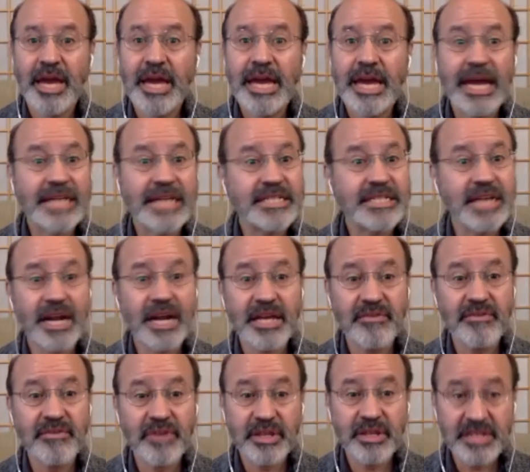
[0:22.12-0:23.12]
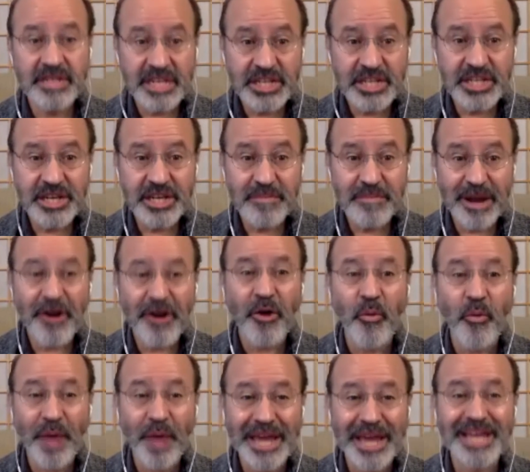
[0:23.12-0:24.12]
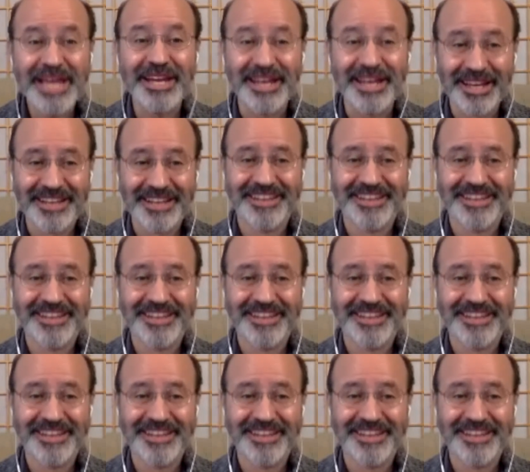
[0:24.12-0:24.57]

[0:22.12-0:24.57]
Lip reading: It's not even a teaching about awakening.